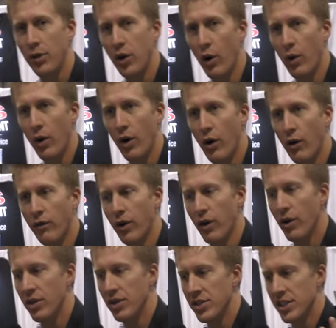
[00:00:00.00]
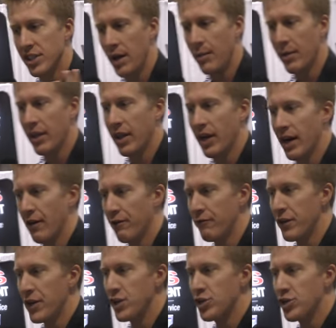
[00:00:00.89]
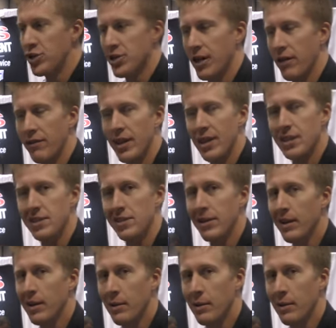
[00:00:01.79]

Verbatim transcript: up going over some of the features of this